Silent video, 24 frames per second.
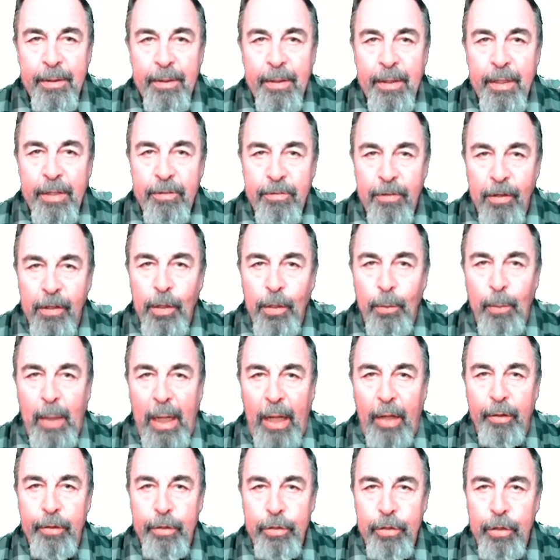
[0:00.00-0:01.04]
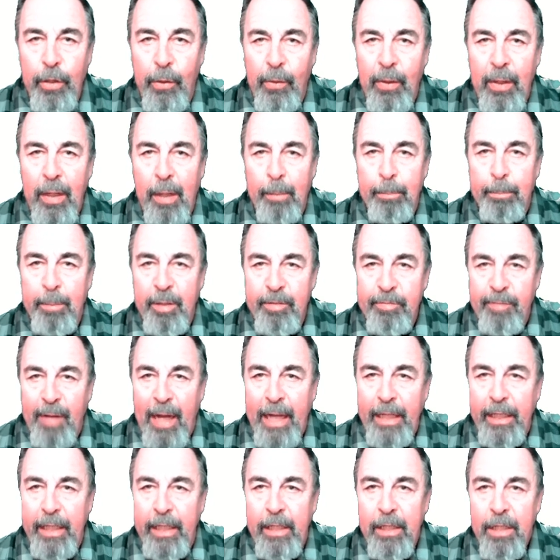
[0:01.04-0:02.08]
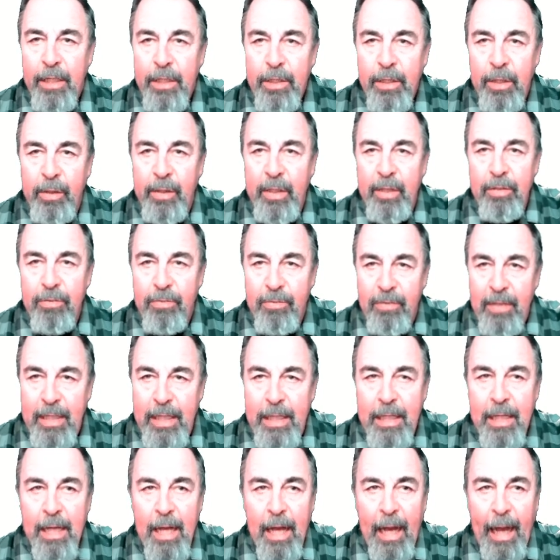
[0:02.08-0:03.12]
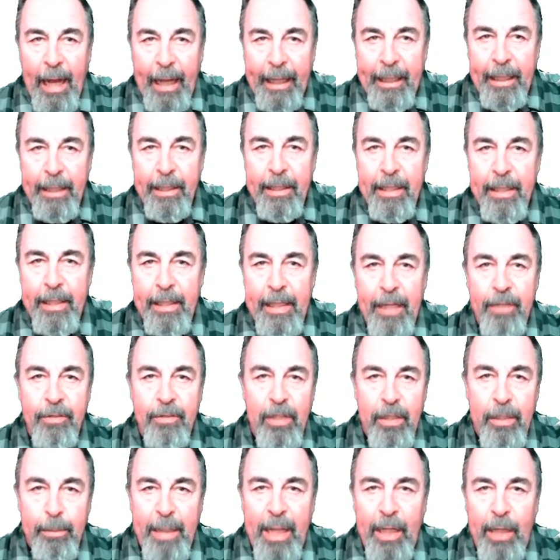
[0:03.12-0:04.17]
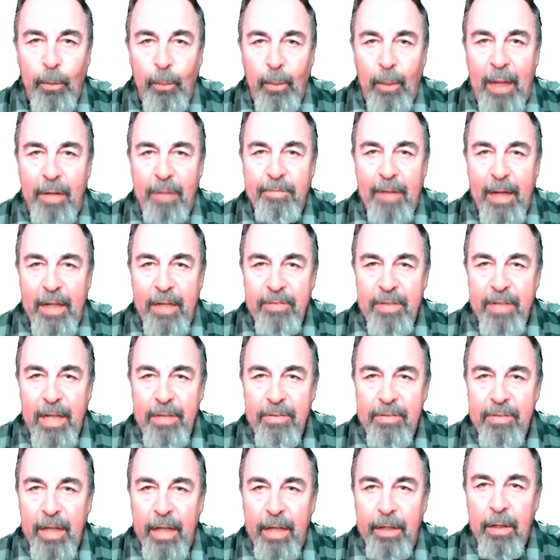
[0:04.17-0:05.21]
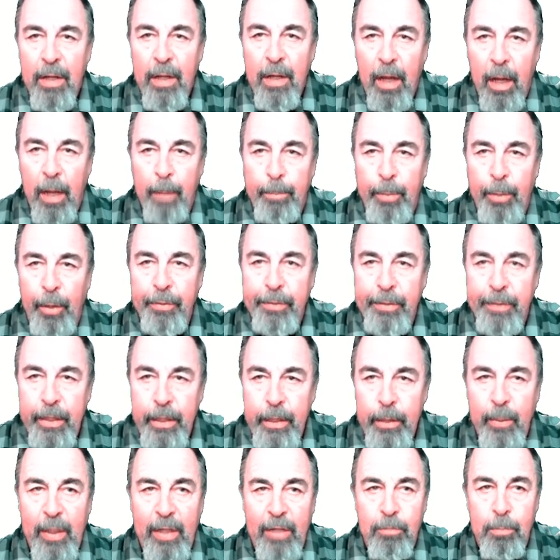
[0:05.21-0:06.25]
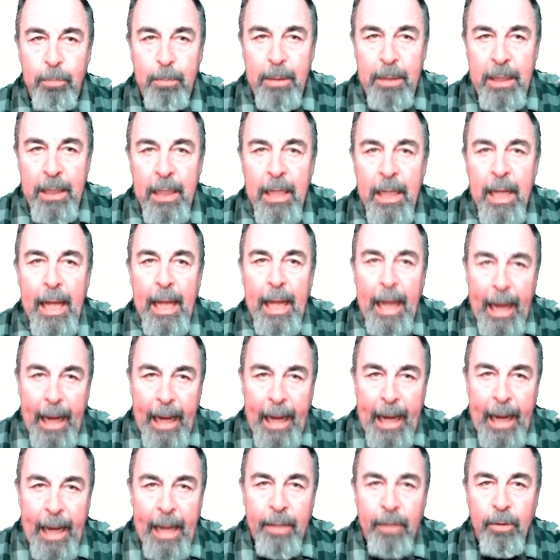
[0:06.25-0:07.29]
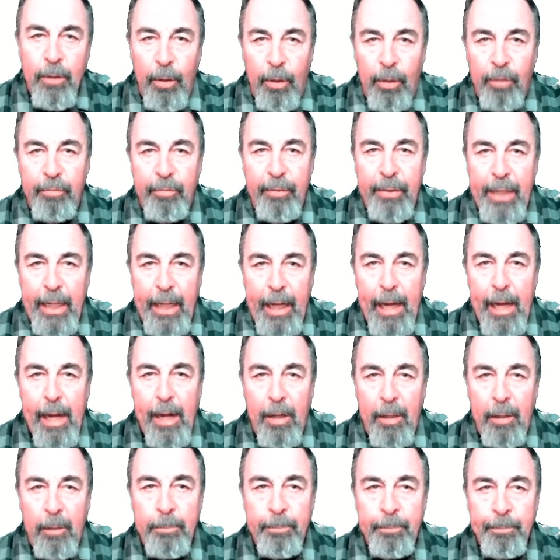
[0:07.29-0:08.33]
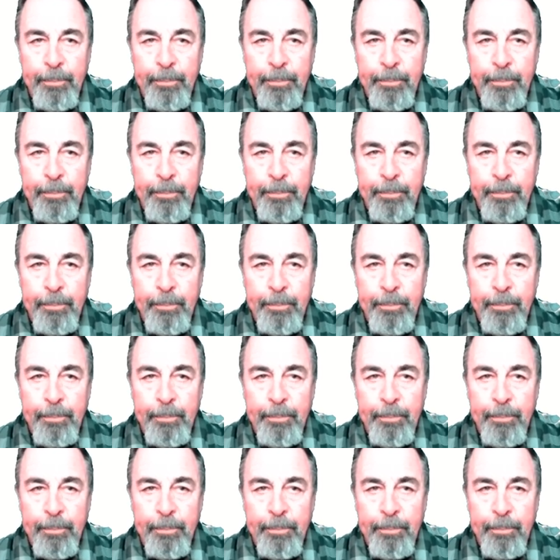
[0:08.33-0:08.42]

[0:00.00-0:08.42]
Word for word: It took a while to show up, but finally you can see I can connect to the Maker Wi-Fi 1010 on both the USB and over the air.